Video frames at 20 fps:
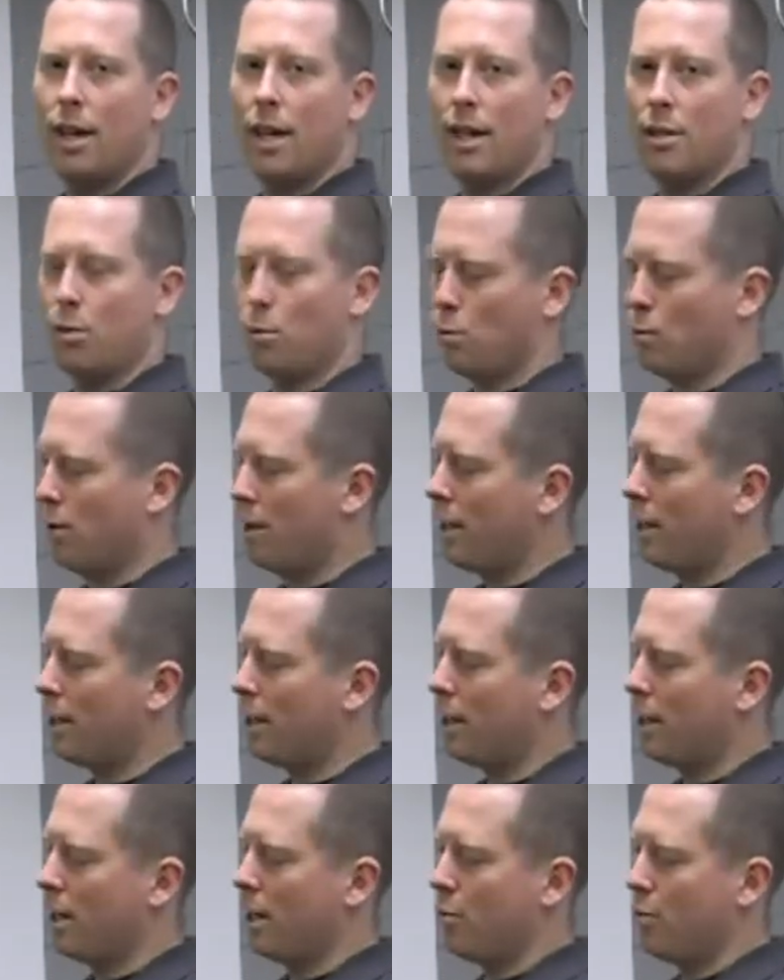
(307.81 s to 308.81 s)
it's really
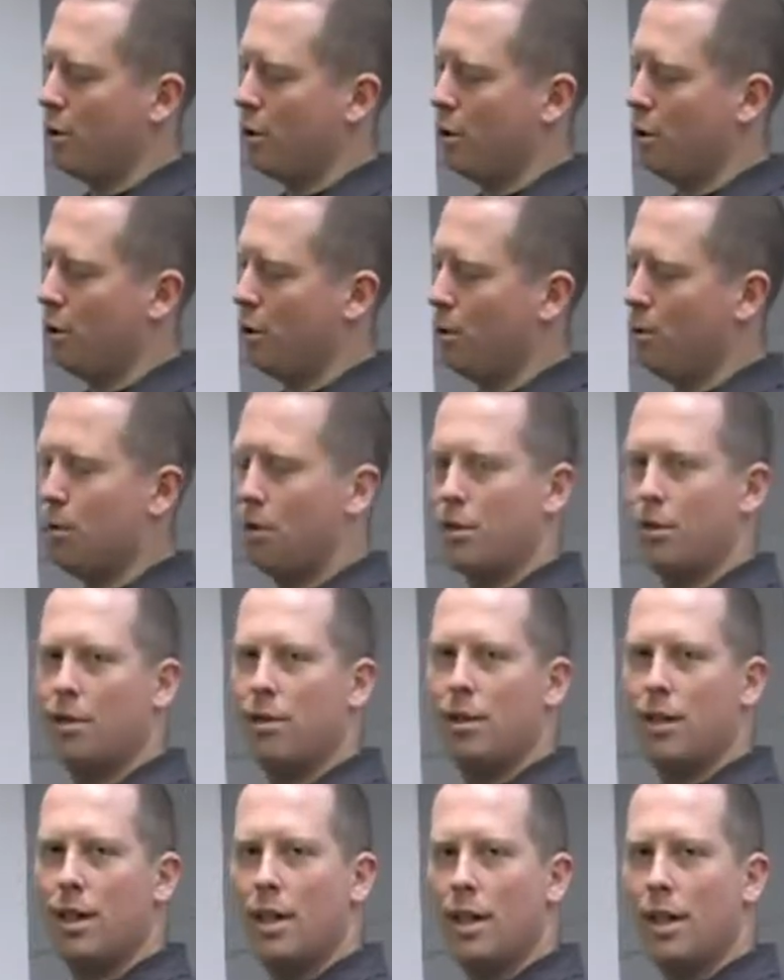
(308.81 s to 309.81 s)
going to
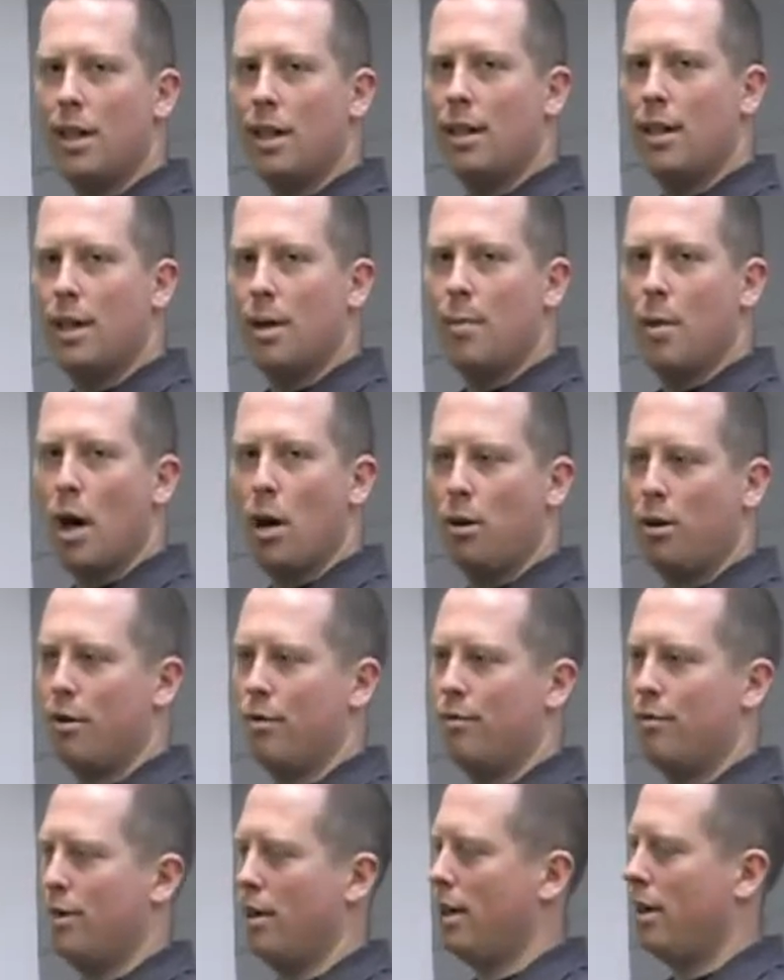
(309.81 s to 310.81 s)
reduce the amount
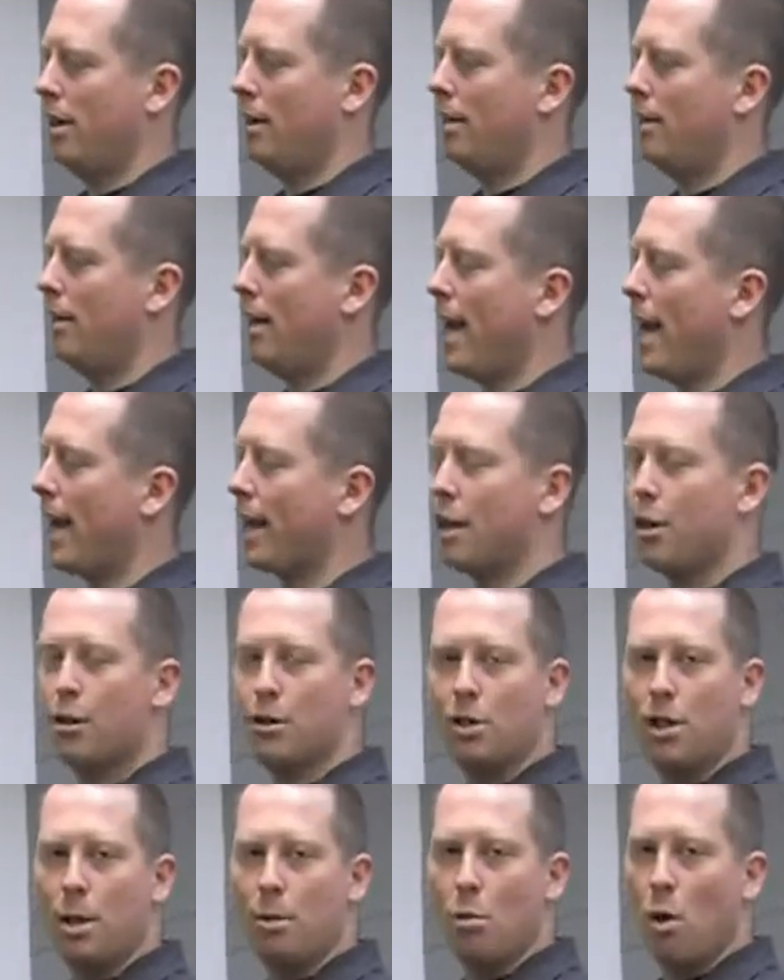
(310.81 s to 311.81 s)
of
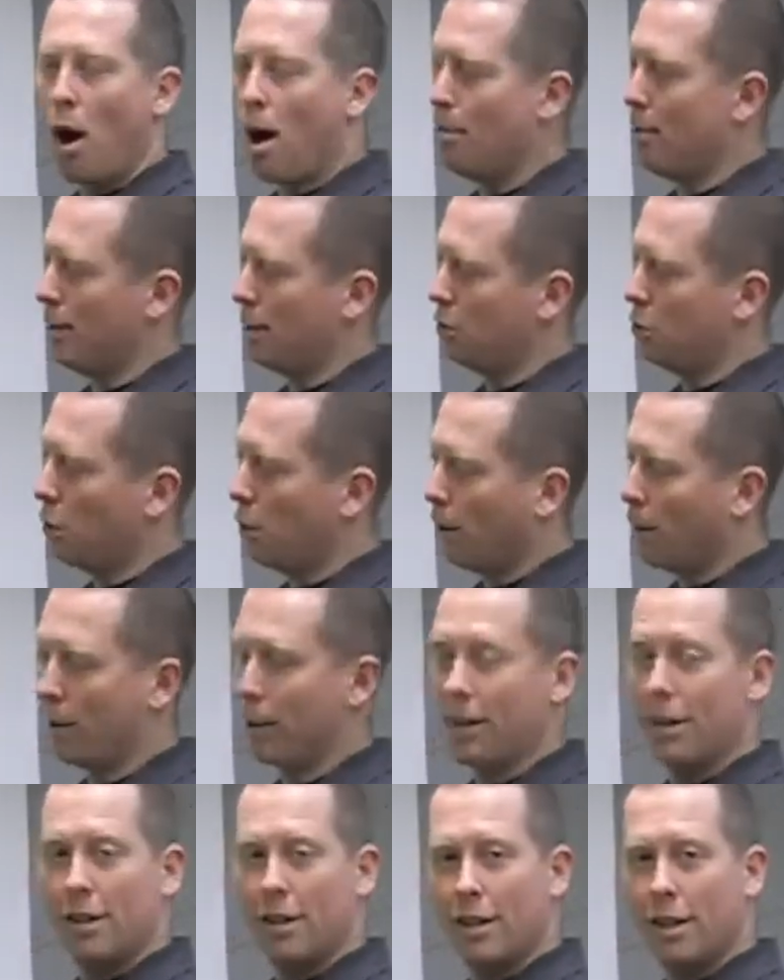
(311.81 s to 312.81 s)
accuracy robbing
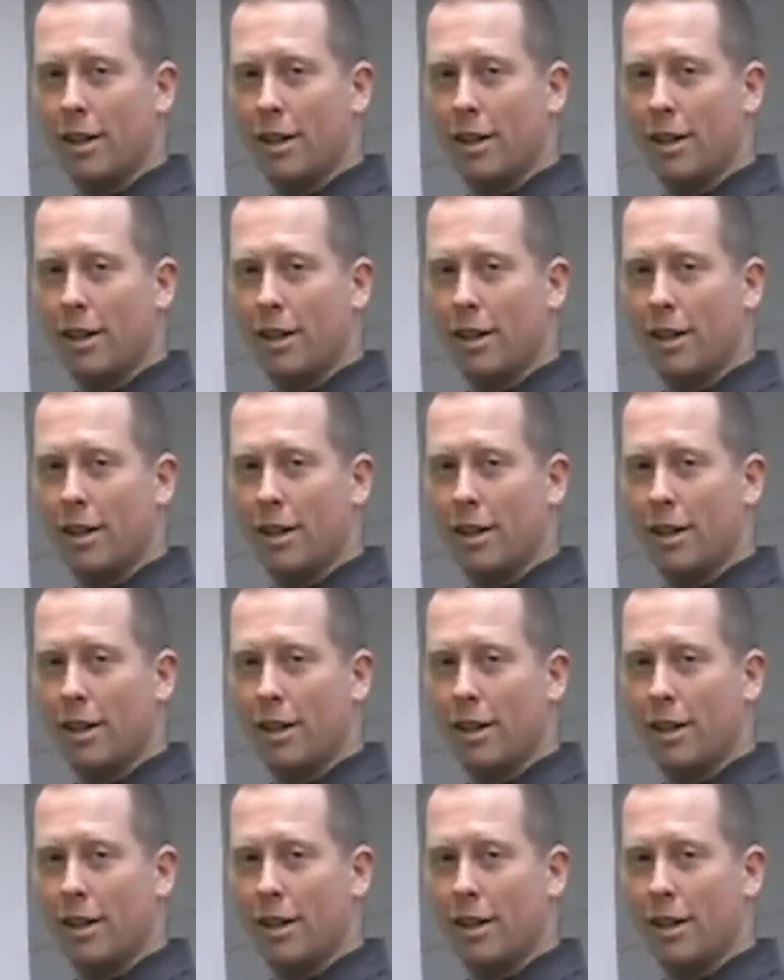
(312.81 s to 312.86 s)
torque